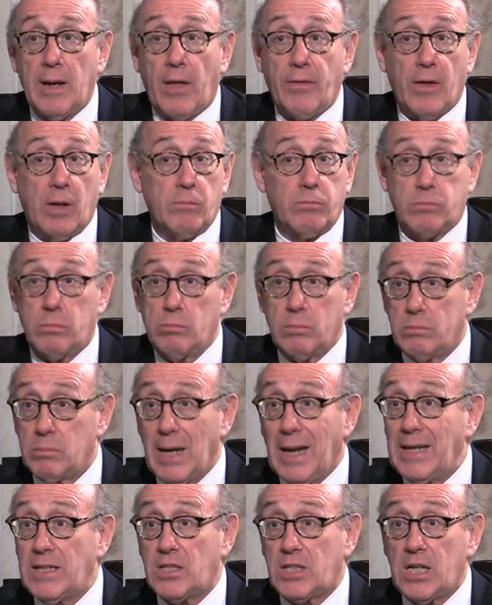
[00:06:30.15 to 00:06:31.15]
Another
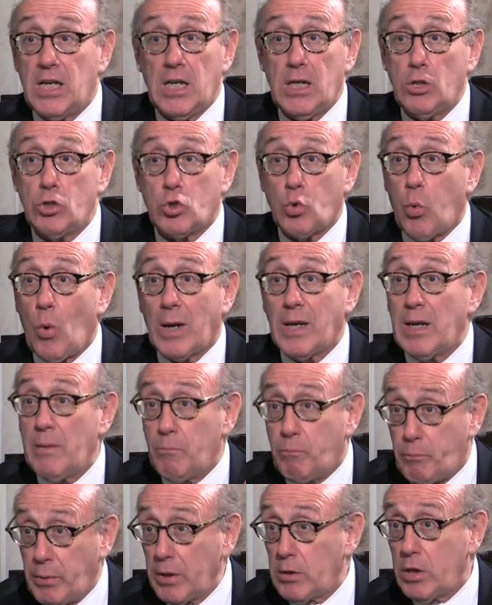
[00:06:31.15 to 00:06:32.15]
18,
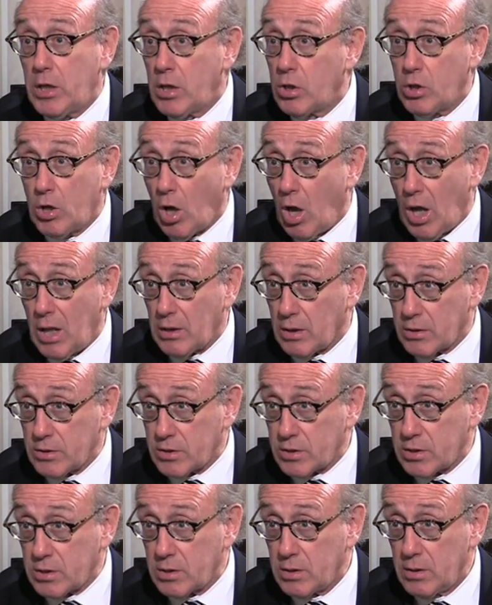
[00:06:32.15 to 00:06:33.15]
20 billion
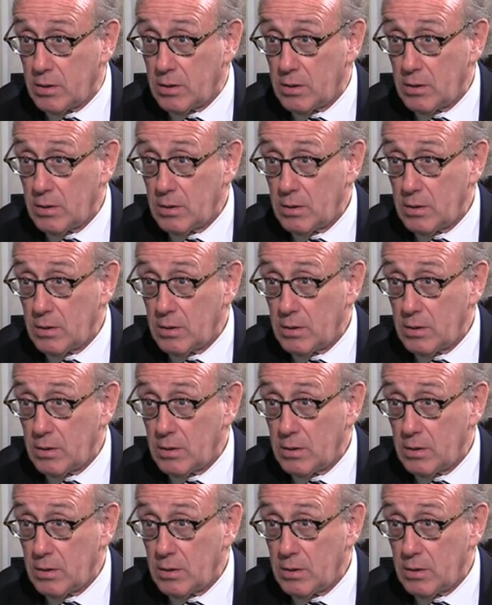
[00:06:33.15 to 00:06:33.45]
dollars.